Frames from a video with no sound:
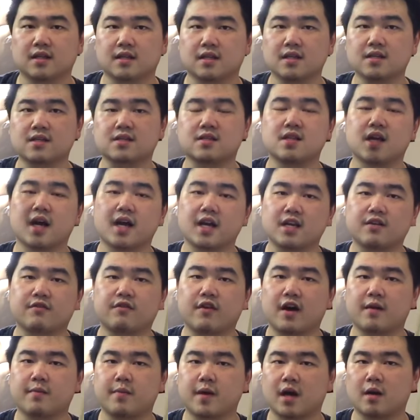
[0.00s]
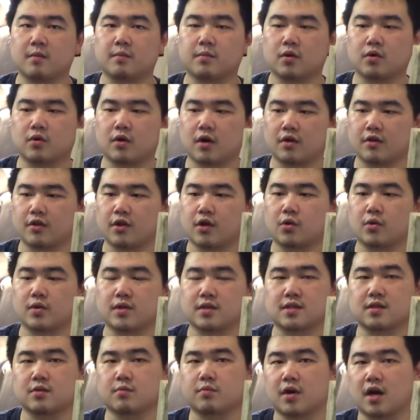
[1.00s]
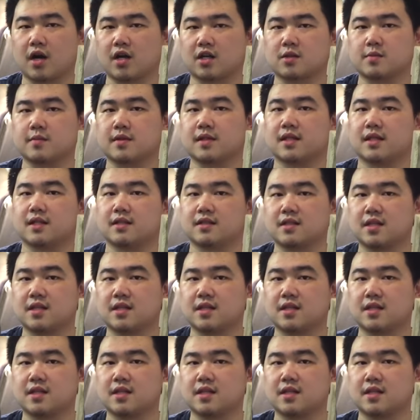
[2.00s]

this 95-pound bow, although is approximately